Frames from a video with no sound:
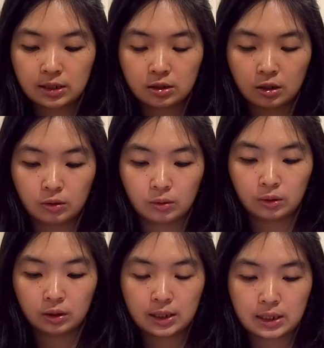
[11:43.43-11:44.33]
So
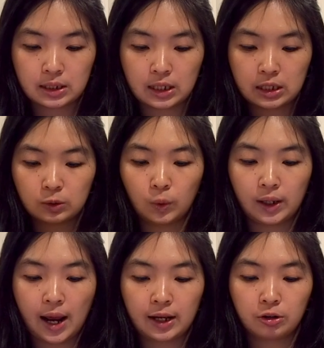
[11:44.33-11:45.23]
this is
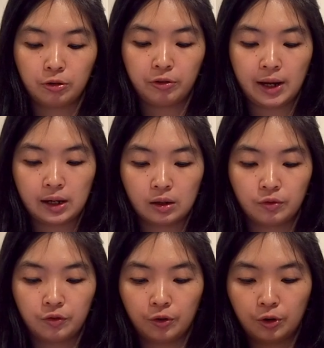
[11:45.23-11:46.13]
what I created
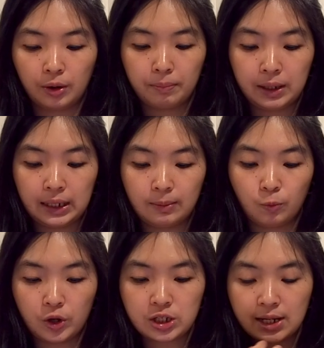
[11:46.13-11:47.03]
for medium
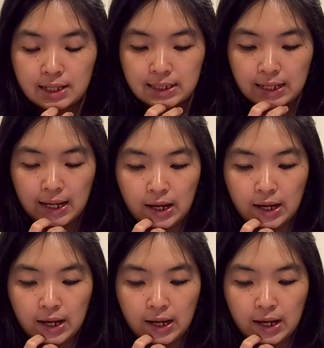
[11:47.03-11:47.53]
widgets.